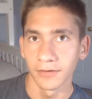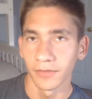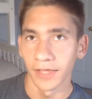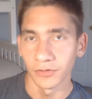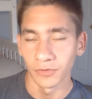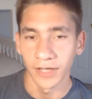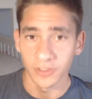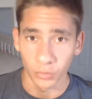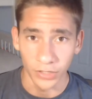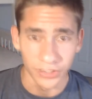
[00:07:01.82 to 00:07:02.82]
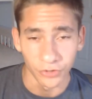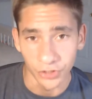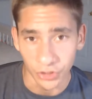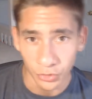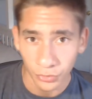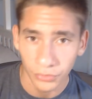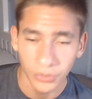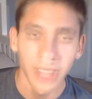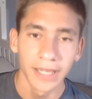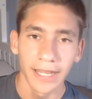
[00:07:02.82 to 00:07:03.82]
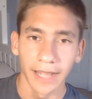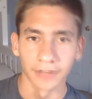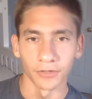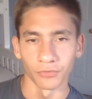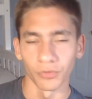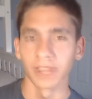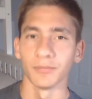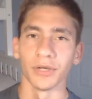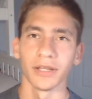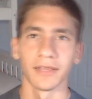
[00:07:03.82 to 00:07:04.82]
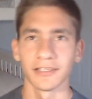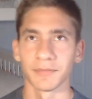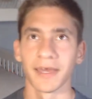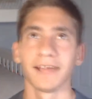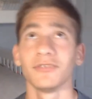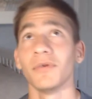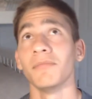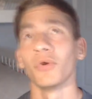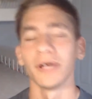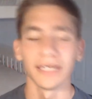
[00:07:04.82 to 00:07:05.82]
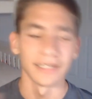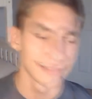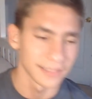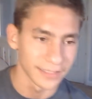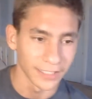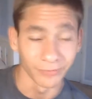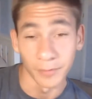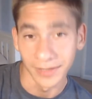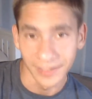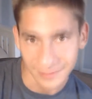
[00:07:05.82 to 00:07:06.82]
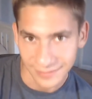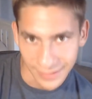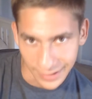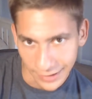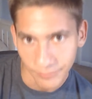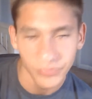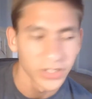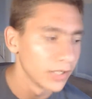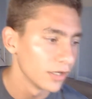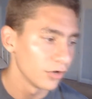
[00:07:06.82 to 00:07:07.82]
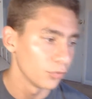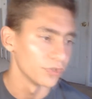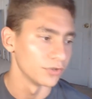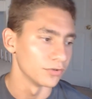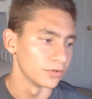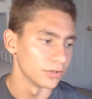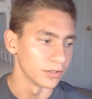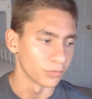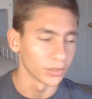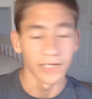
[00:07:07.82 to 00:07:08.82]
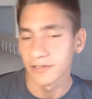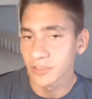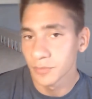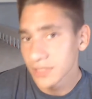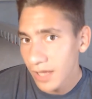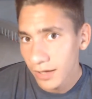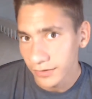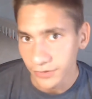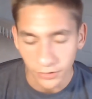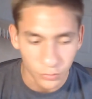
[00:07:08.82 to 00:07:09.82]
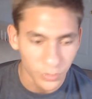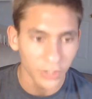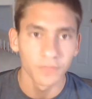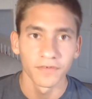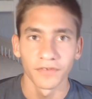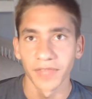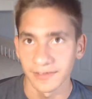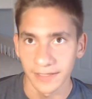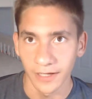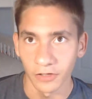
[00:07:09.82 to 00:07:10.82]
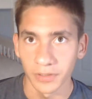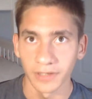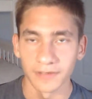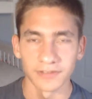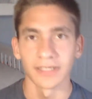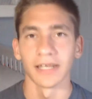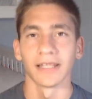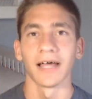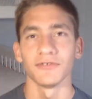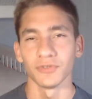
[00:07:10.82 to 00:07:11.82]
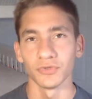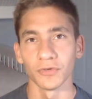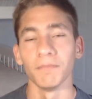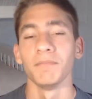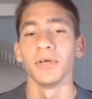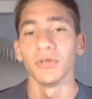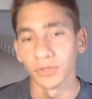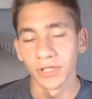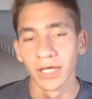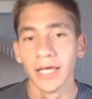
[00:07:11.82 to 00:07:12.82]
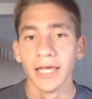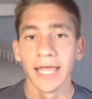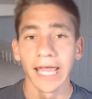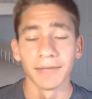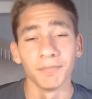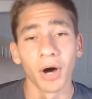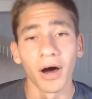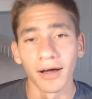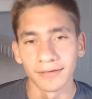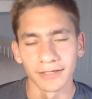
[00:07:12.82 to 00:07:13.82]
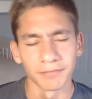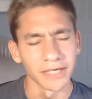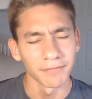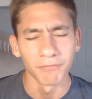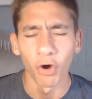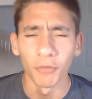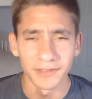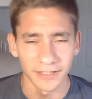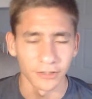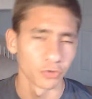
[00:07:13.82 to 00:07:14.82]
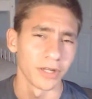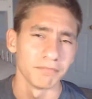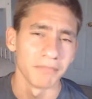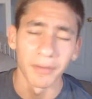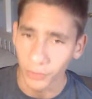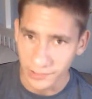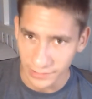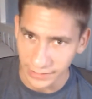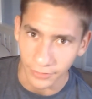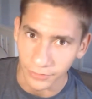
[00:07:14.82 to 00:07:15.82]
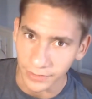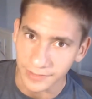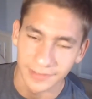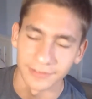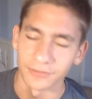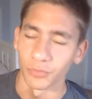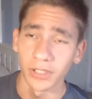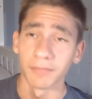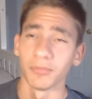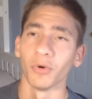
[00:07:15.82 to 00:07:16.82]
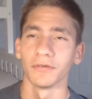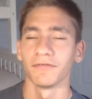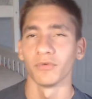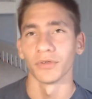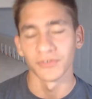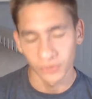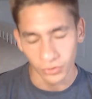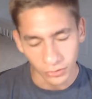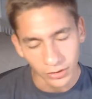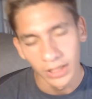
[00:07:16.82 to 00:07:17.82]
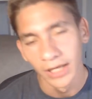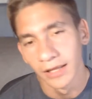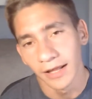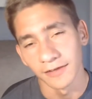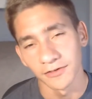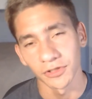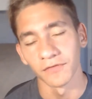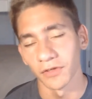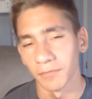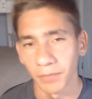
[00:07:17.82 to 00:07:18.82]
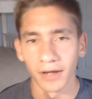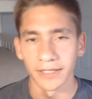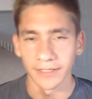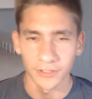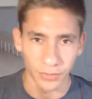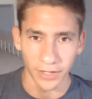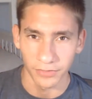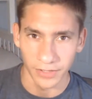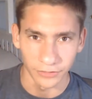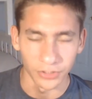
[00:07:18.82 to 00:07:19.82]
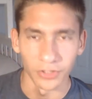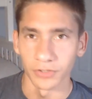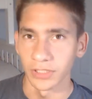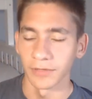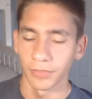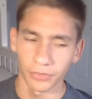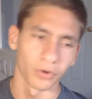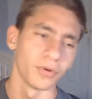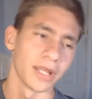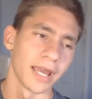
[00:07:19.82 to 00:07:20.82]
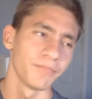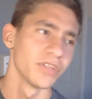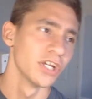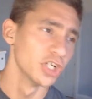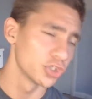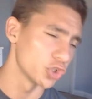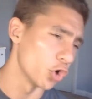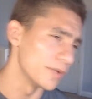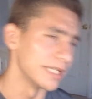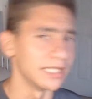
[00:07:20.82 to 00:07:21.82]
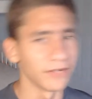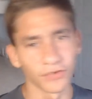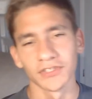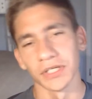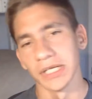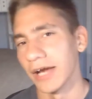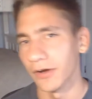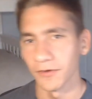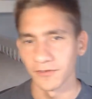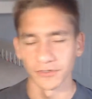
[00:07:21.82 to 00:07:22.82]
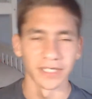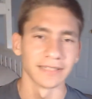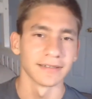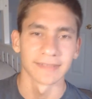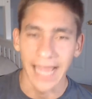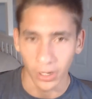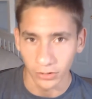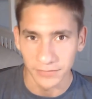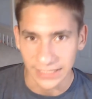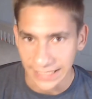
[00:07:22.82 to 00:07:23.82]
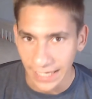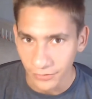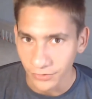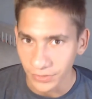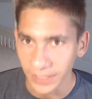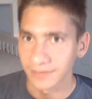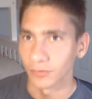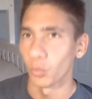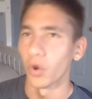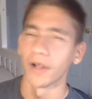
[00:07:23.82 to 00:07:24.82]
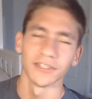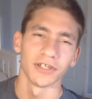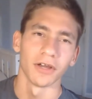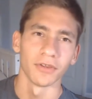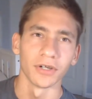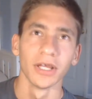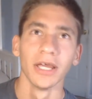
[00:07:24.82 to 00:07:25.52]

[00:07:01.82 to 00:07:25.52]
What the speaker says: that you guys were in your youth, and it'll really bring things back to a more innocent and reminiscent time when the relationship was young. You want to do fun things together because it allows you to build and bond and make moments and create memories together. It's really important for the soul. It's good for the bonding and strengthening. You get thrown at so many different scenarios and you get to tackle them together. You get to watch each other,